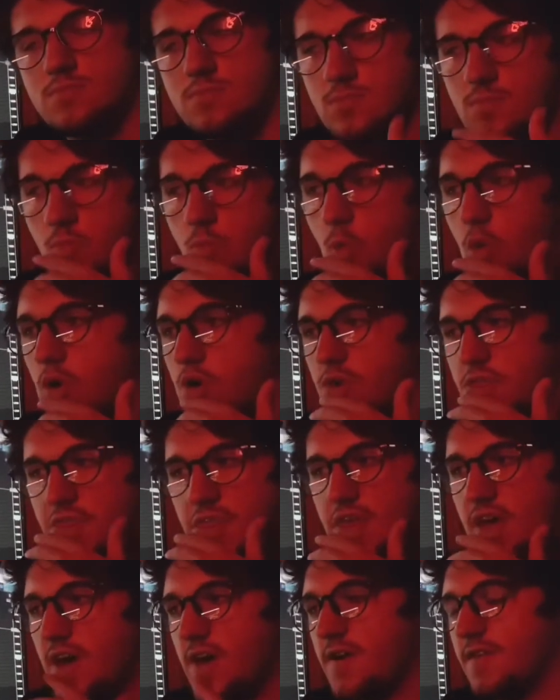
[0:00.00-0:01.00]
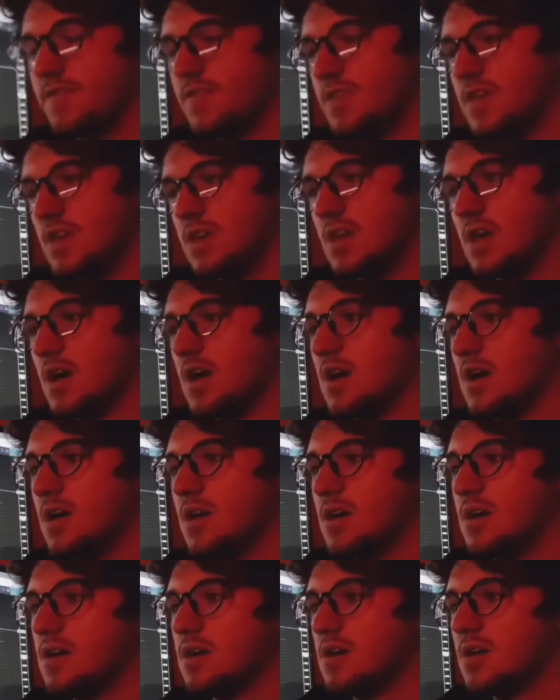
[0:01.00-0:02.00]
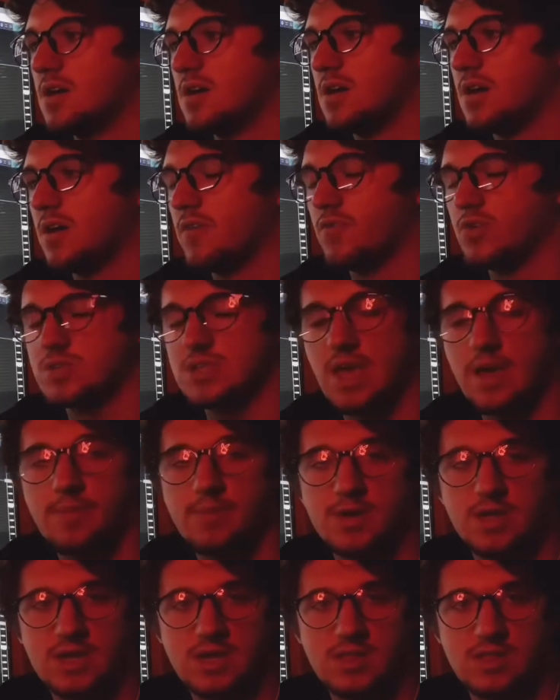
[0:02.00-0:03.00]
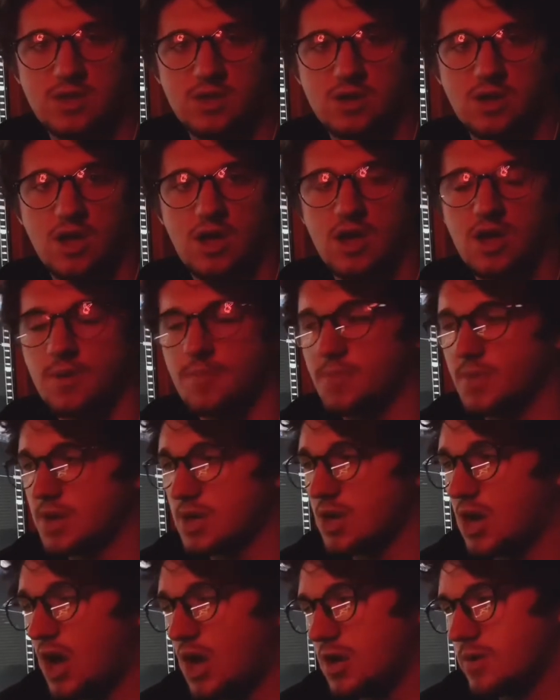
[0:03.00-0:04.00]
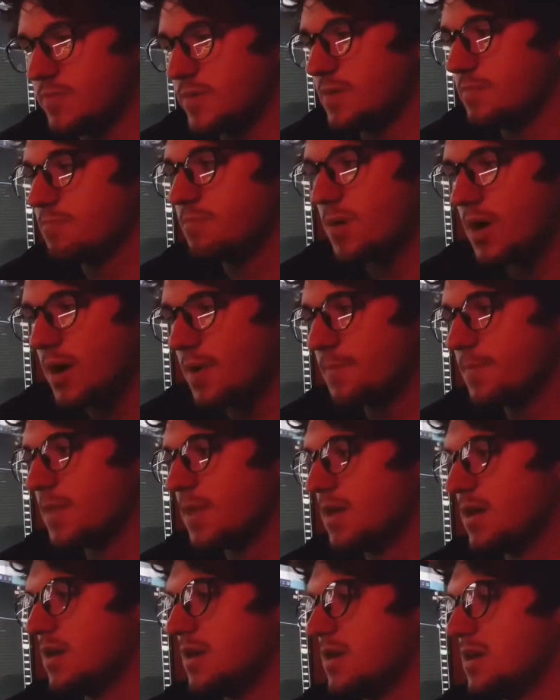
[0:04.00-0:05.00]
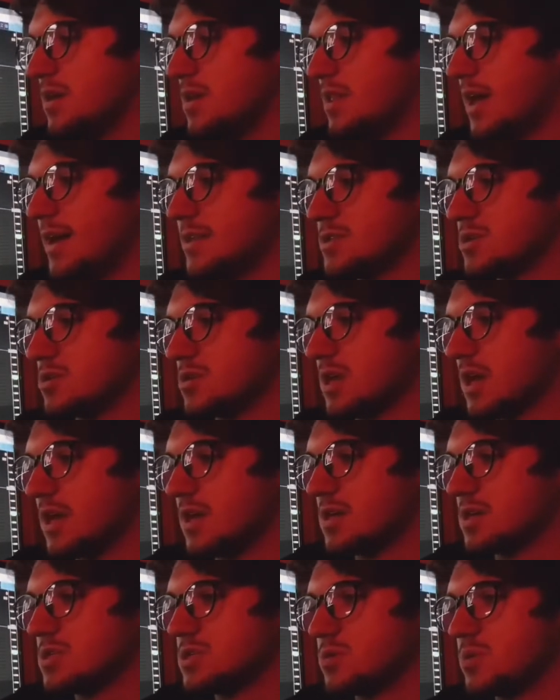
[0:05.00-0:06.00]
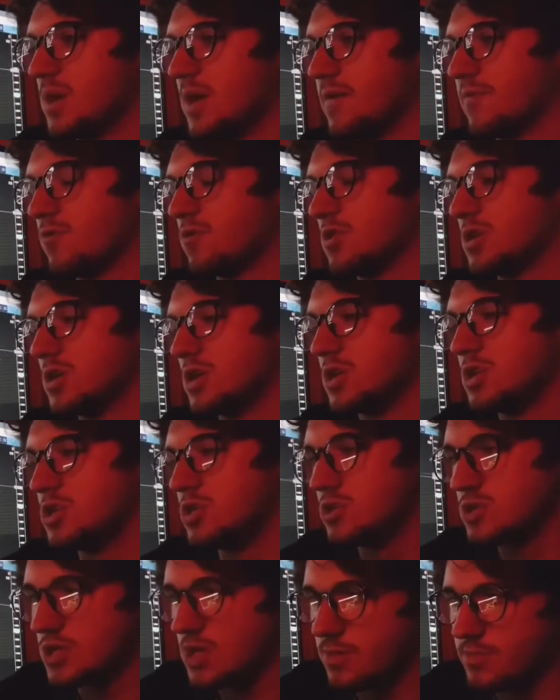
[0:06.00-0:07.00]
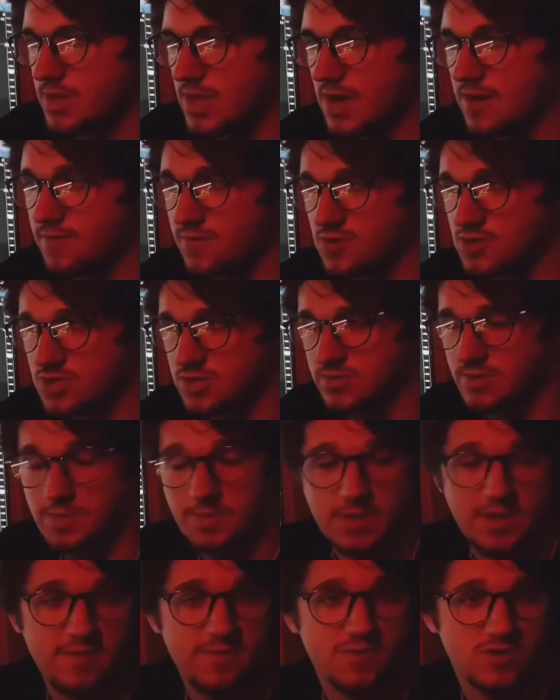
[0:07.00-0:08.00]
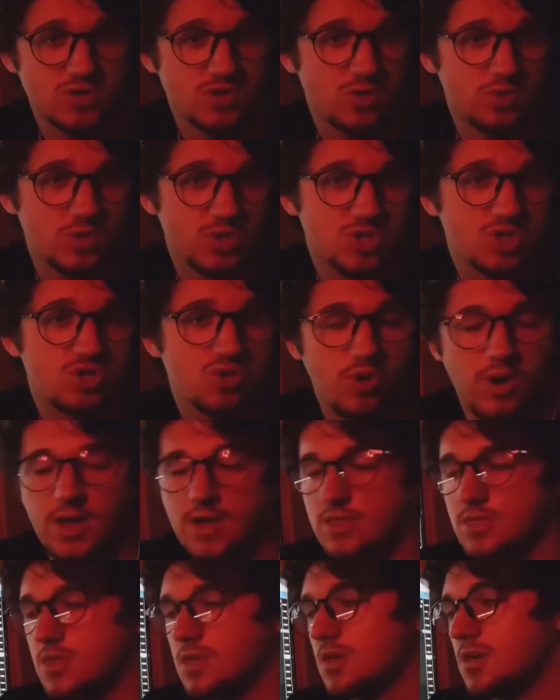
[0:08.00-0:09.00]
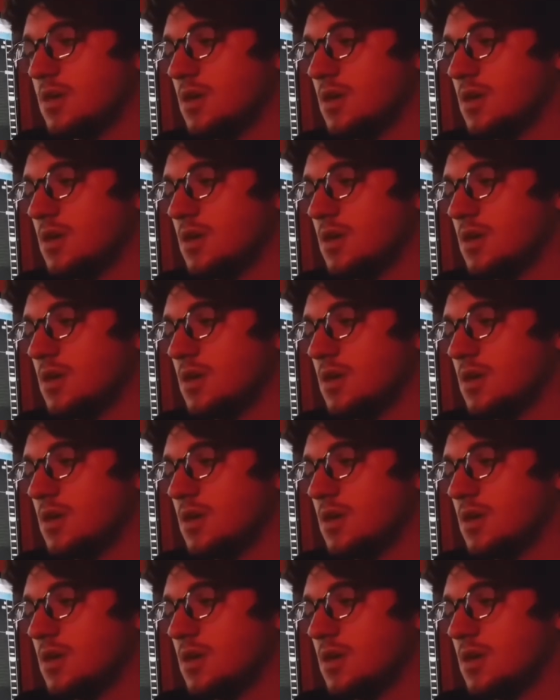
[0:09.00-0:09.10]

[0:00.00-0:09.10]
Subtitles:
worth of the of what's happening in their economy. But that's okay because we have really good news coming out for GBP for showing strength.